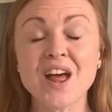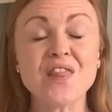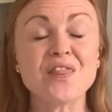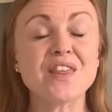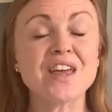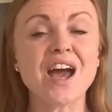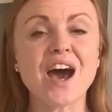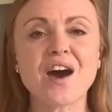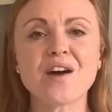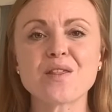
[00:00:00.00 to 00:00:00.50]

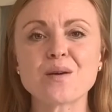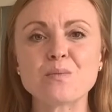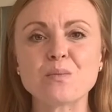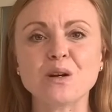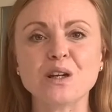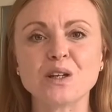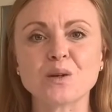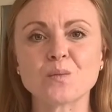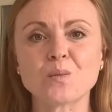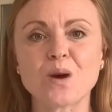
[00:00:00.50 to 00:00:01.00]
The other
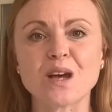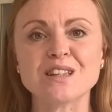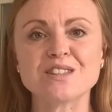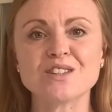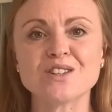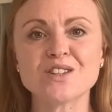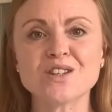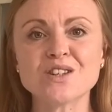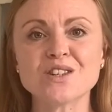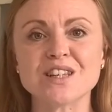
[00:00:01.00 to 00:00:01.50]
brilliant way to
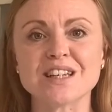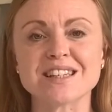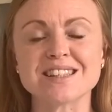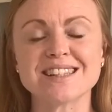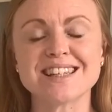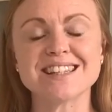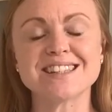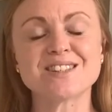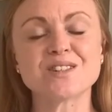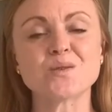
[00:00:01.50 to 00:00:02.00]
do this
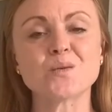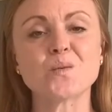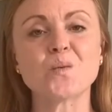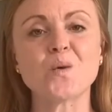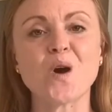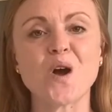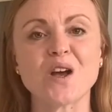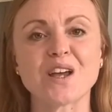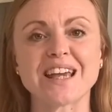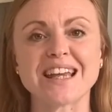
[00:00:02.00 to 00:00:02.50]
is to
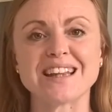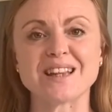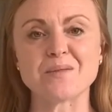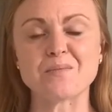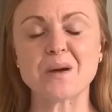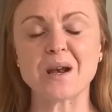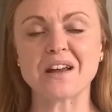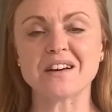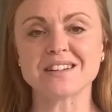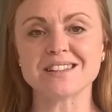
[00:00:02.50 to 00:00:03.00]
work in the
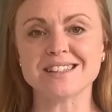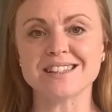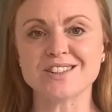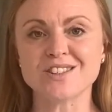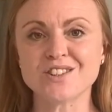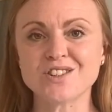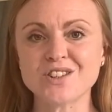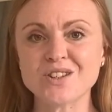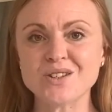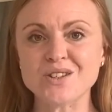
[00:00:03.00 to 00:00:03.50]
Pilates
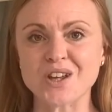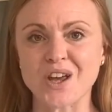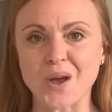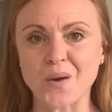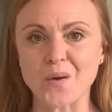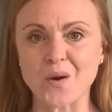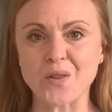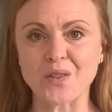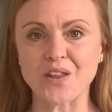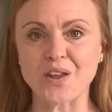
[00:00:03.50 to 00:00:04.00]
studio
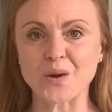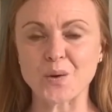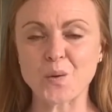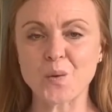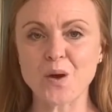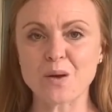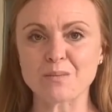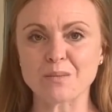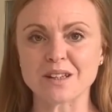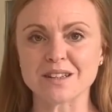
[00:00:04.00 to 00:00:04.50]
on the
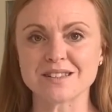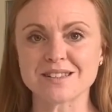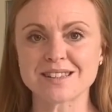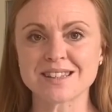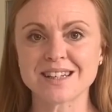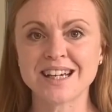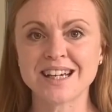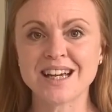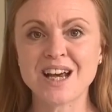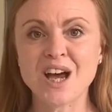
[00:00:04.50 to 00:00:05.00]
equipment.
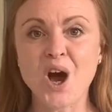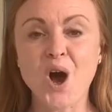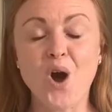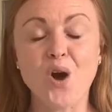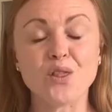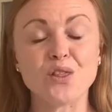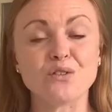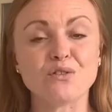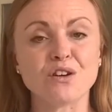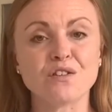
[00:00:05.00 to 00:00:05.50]

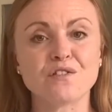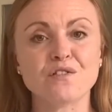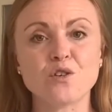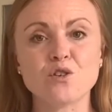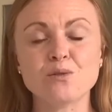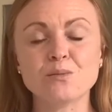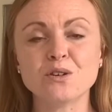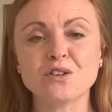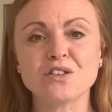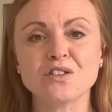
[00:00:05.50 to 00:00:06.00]
On the
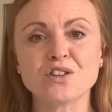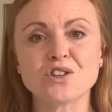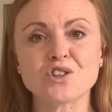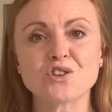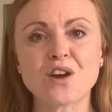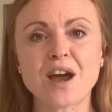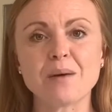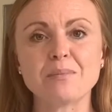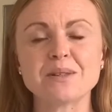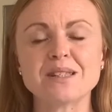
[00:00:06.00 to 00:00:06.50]
reformer and the
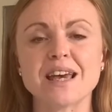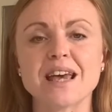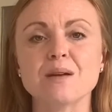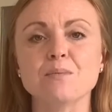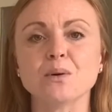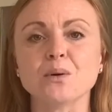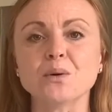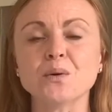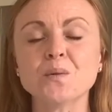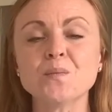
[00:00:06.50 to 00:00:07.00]
trap
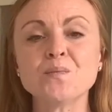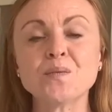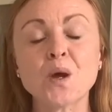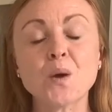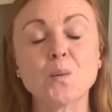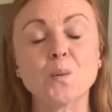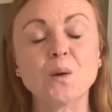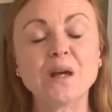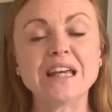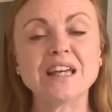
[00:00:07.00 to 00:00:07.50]
table,
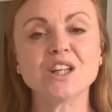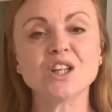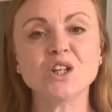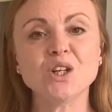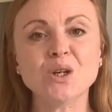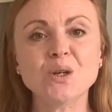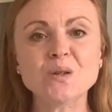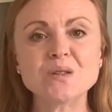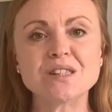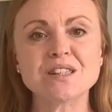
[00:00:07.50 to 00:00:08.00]
we can
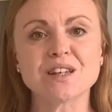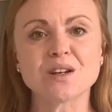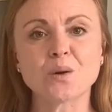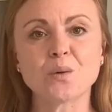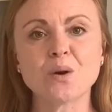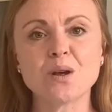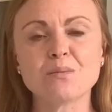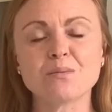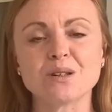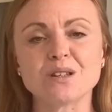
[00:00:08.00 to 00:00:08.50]
use the
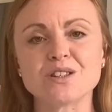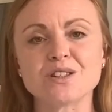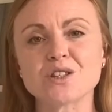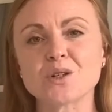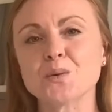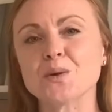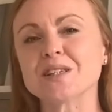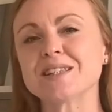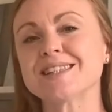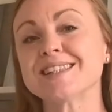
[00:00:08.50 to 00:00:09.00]
equipment to
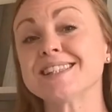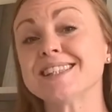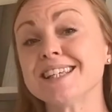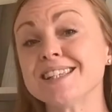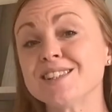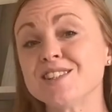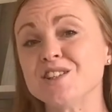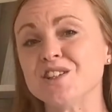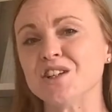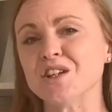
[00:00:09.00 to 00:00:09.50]

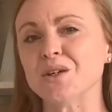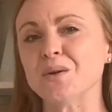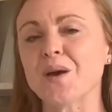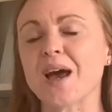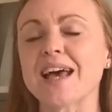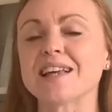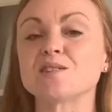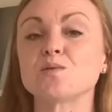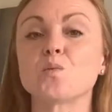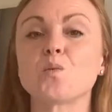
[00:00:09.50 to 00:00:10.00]
assist you
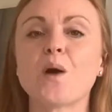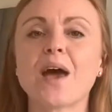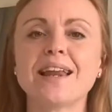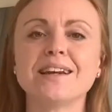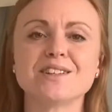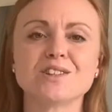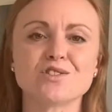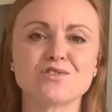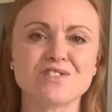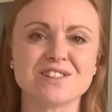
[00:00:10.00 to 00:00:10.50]
as well
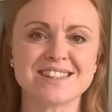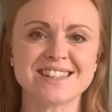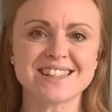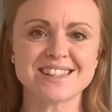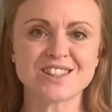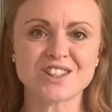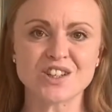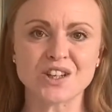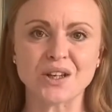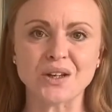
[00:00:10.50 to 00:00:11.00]
as
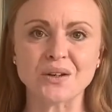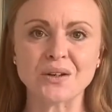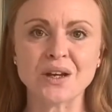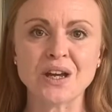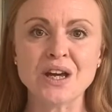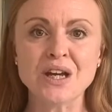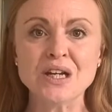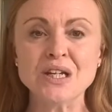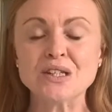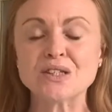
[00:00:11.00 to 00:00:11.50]
resist you.
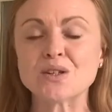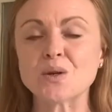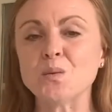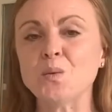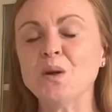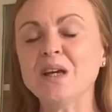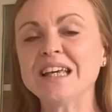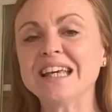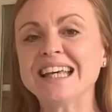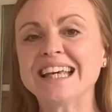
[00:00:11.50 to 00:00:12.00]
So
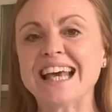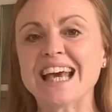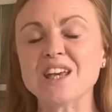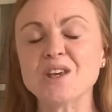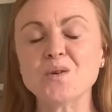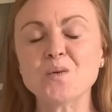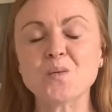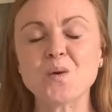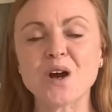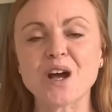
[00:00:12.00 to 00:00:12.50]
we can get
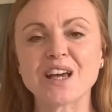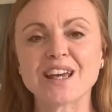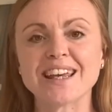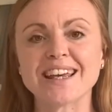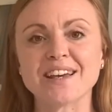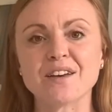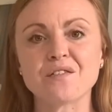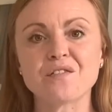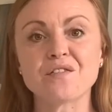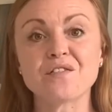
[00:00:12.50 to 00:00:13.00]
you working
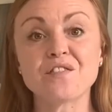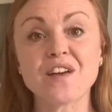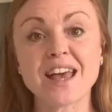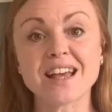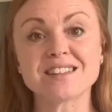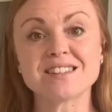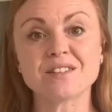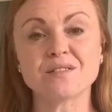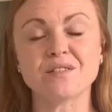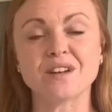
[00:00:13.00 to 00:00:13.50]

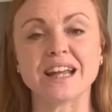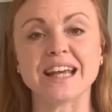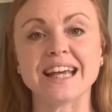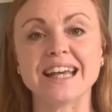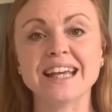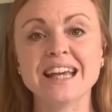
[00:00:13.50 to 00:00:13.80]
effectively